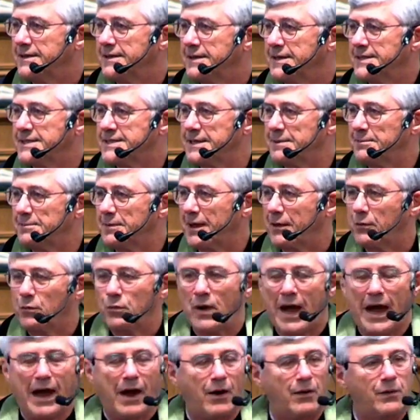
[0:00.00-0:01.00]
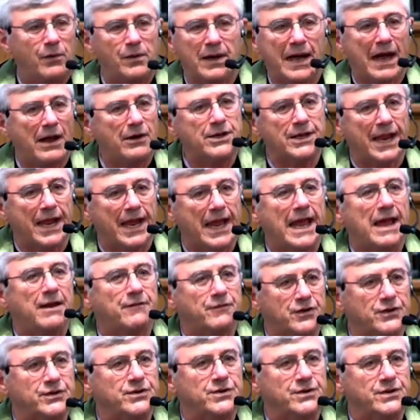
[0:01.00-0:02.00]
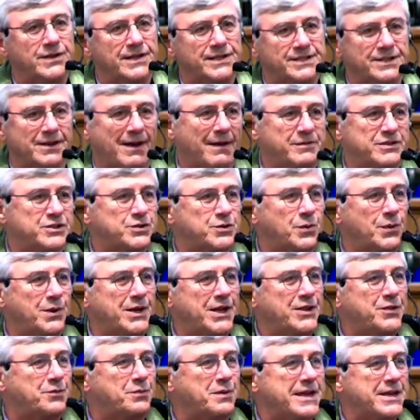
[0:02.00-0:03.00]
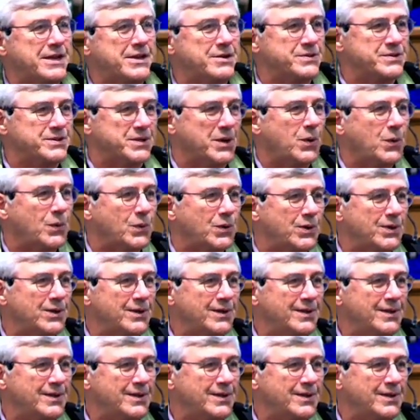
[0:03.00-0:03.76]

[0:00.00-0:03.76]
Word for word: It seemed like, wow, how can I ever do this? You know, I was 23 years old.